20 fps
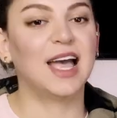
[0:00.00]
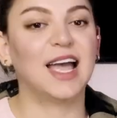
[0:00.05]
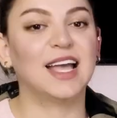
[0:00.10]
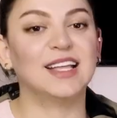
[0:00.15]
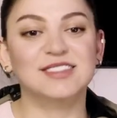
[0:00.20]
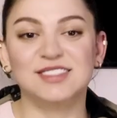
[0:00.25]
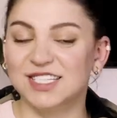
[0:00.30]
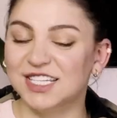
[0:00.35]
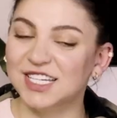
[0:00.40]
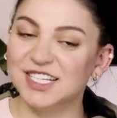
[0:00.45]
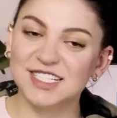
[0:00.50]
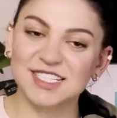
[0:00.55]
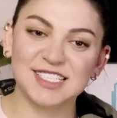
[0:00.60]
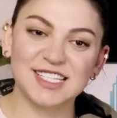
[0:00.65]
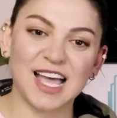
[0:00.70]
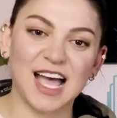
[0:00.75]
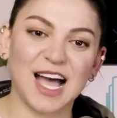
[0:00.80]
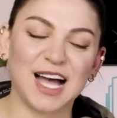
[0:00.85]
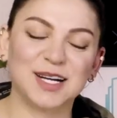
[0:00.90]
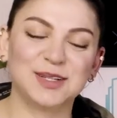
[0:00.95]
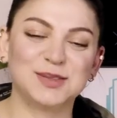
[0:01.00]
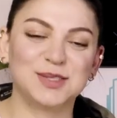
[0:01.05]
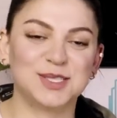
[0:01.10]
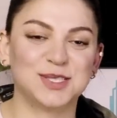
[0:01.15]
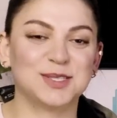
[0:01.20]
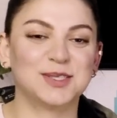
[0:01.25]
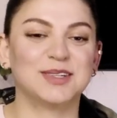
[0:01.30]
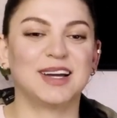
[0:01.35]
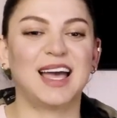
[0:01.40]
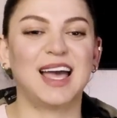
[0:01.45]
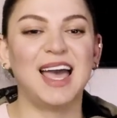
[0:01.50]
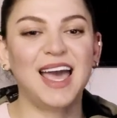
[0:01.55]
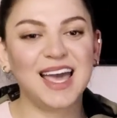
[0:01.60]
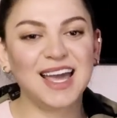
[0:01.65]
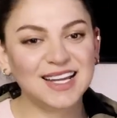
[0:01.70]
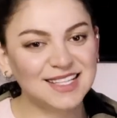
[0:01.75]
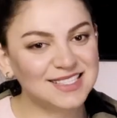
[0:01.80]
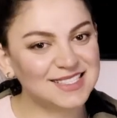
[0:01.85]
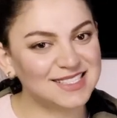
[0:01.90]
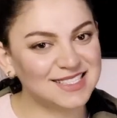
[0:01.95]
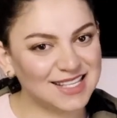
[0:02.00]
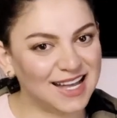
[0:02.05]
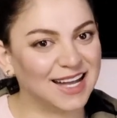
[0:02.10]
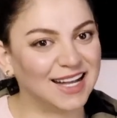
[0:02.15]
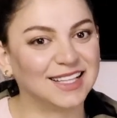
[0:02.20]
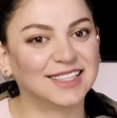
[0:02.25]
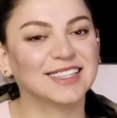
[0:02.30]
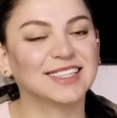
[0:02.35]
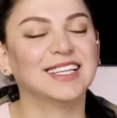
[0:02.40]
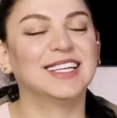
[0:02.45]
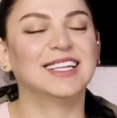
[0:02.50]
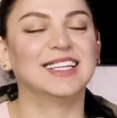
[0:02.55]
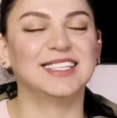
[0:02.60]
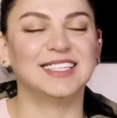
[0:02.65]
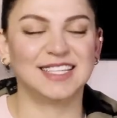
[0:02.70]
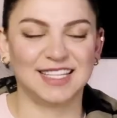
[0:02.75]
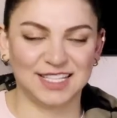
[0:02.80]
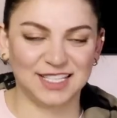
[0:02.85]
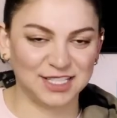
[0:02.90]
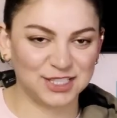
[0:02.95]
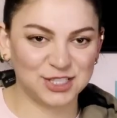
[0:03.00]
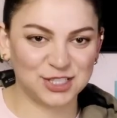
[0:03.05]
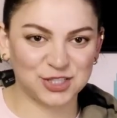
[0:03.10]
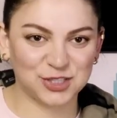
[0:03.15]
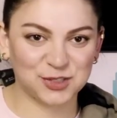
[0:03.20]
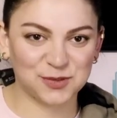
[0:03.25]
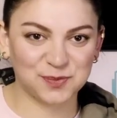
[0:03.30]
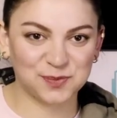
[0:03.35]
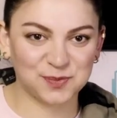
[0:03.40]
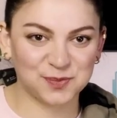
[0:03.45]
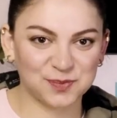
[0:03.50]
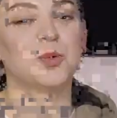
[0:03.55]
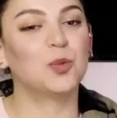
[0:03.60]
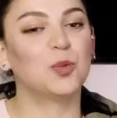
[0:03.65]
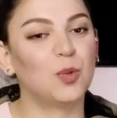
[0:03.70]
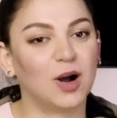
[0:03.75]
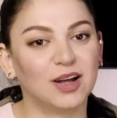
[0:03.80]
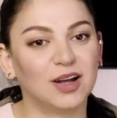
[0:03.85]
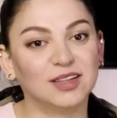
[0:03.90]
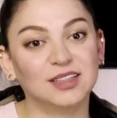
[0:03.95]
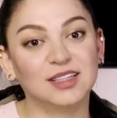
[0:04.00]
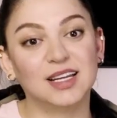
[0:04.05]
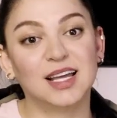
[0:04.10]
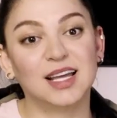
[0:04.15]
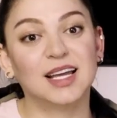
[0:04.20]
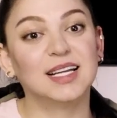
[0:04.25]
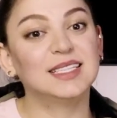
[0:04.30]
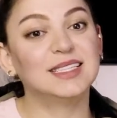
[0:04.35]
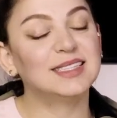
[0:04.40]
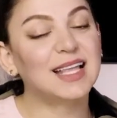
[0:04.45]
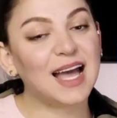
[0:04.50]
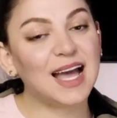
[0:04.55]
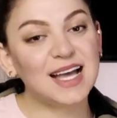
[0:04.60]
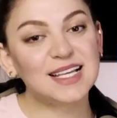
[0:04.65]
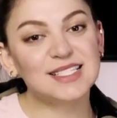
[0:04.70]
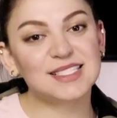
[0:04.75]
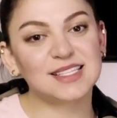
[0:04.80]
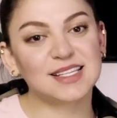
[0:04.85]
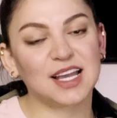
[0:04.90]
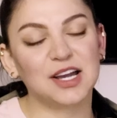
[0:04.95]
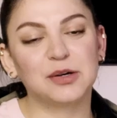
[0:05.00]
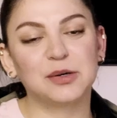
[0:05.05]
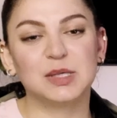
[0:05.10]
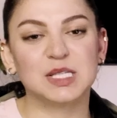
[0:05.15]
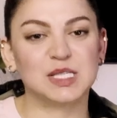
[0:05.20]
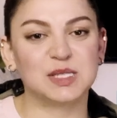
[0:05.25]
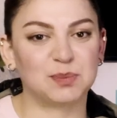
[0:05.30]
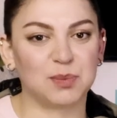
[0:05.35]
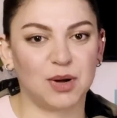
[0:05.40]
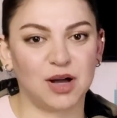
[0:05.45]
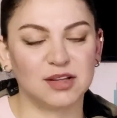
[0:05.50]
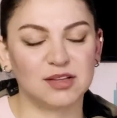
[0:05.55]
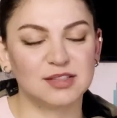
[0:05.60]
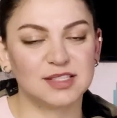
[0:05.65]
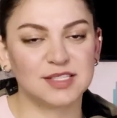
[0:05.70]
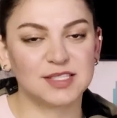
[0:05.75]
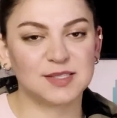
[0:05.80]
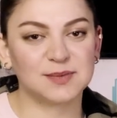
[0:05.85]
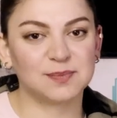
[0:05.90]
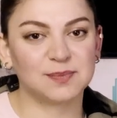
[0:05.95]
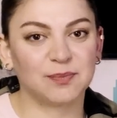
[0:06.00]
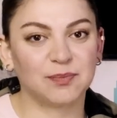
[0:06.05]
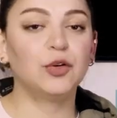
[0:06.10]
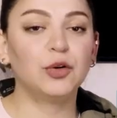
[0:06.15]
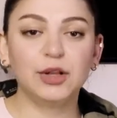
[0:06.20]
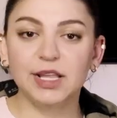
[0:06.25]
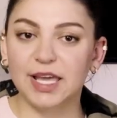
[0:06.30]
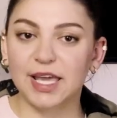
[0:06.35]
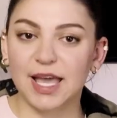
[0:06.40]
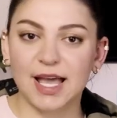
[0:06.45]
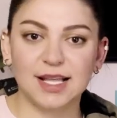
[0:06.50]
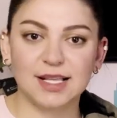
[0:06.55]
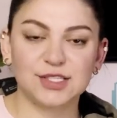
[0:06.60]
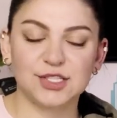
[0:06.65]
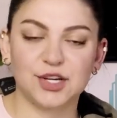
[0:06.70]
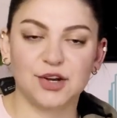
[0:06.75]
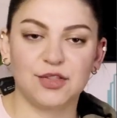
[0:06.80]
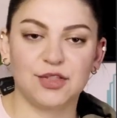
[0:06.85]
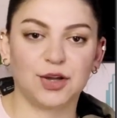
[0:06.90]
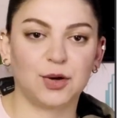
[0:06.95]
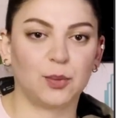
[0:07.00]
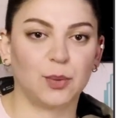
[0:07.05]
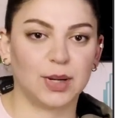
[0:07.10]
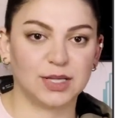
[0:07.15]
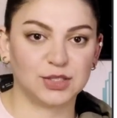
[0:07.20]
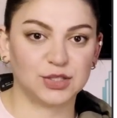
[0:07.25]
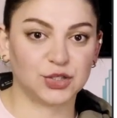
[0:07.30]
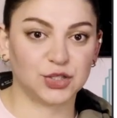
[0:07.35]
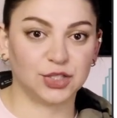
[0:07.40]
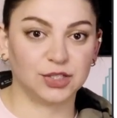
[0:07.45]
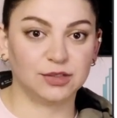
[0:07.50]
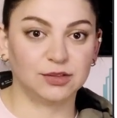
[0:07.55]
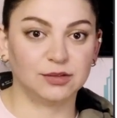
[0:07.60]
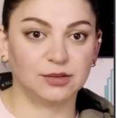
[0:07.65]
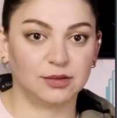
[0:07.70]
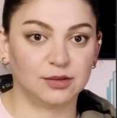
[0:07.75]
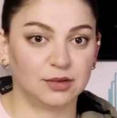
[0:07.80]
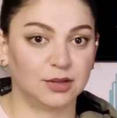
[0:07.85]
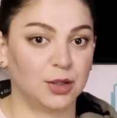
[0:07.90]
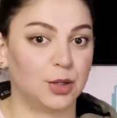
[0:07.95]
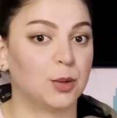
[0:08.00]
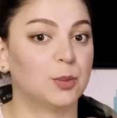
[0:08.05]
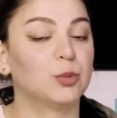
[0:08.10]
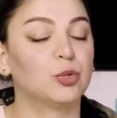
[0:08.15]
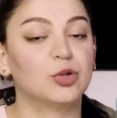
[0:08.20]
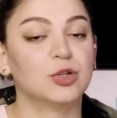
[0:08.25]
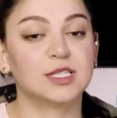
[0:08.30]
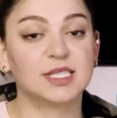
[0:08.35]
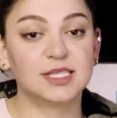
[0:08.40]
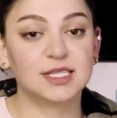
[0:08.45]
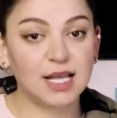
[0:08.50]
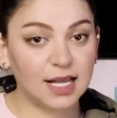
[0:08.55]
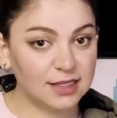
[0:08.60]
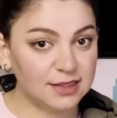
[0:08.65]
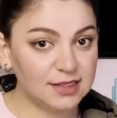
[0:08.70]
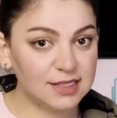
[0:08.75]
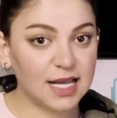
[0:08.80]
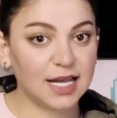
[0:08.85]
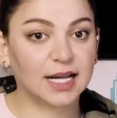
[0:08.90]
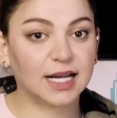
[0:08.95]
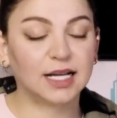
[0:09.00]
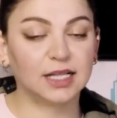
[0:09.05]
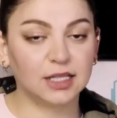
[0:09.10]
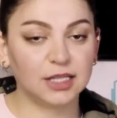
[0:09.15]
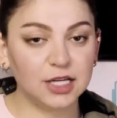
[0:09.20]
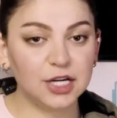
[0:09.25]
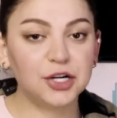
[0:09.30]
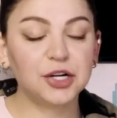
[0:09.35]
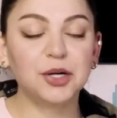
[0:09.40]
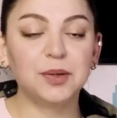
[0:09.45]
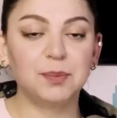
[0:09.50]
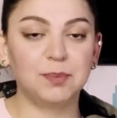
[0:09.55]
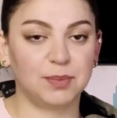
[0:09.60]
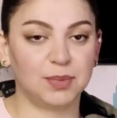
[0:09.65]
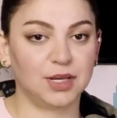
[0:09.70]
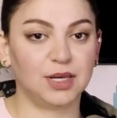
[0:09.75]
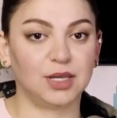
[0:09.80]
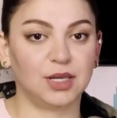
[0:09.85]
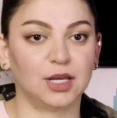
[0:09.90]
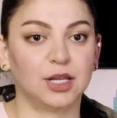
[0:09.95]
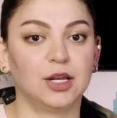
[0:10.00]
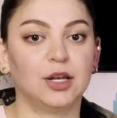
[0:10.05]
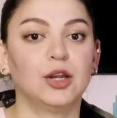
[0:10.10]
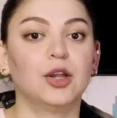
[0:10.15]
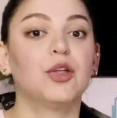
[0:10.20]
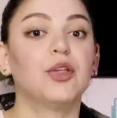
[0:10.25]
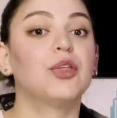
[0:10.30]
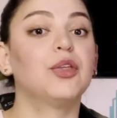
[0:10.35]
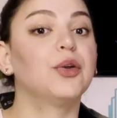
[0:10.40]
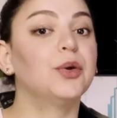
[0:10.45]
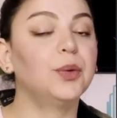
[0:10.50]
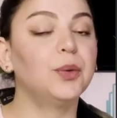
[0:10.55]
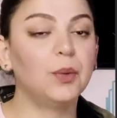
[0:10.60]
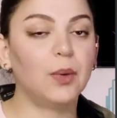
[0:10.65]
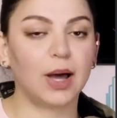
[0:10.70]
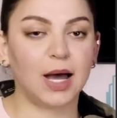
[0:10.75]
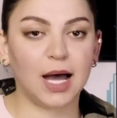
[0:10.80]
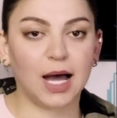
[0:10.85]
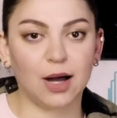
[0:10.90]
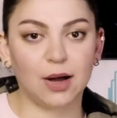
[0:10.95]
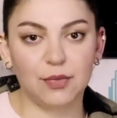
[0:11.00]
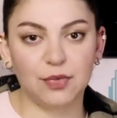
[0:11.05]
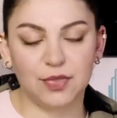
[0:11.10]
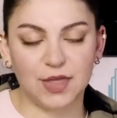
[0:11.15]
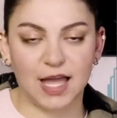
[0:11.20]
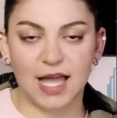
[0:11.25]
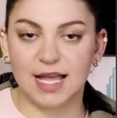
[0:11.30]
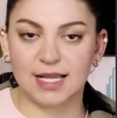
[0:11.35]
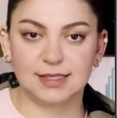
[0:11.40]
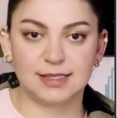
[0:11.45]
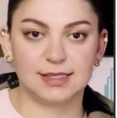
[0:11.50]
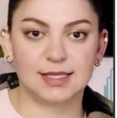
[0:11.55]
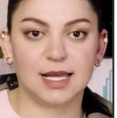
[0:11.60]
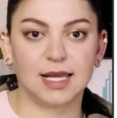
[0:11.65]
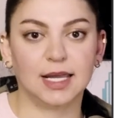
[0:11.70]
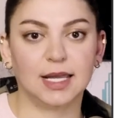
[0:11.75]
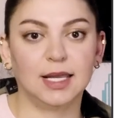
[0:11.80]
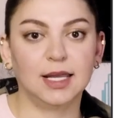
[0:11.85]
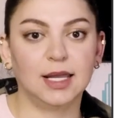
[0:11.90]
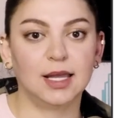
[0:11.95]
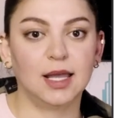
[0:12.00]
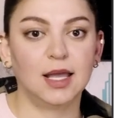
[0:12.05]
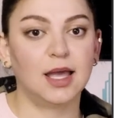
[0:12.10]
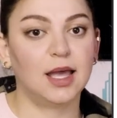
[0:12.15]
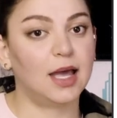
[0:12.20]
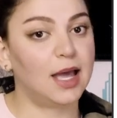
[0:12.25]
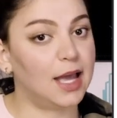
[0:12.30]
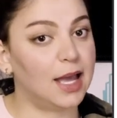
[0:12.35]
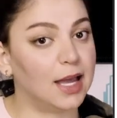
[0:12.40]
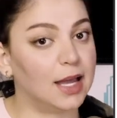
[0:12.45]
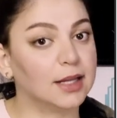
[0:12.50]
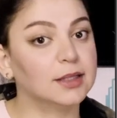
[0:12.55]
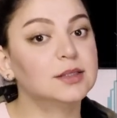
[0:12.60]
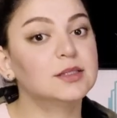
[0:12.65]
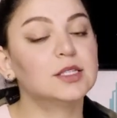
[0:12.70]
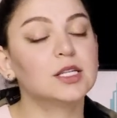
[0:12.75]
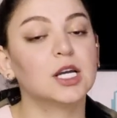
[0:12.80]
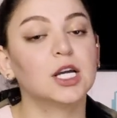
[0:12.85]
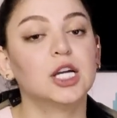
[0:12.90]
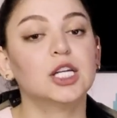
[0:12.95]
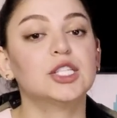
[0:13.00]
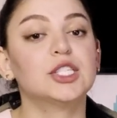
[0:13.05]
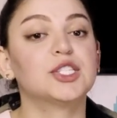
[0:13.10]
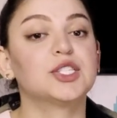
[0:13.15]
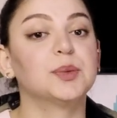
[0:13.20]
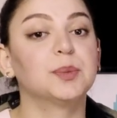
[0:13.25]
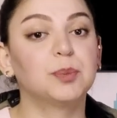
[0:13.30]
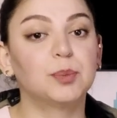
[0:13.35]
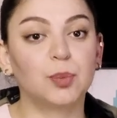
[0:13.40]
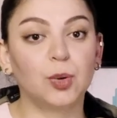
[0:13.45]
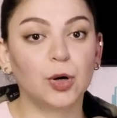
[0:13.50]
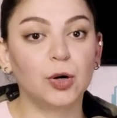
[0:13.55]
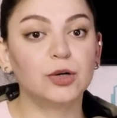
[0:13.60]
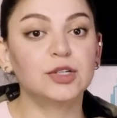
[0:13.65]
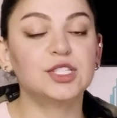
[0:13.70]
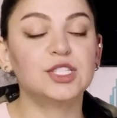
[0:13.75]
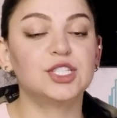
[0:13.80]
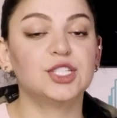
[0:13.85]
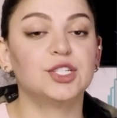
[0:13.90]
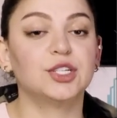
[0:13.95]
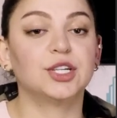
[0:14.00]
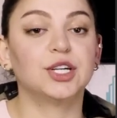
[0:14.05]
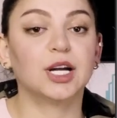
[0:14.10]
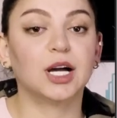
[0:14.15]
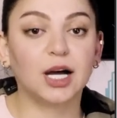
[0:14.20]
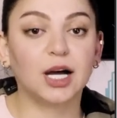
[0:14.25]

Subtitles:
and here's how to excel in each. 1. Task response. Fully answer the question. Present a clear opinion throughout the essay and Support your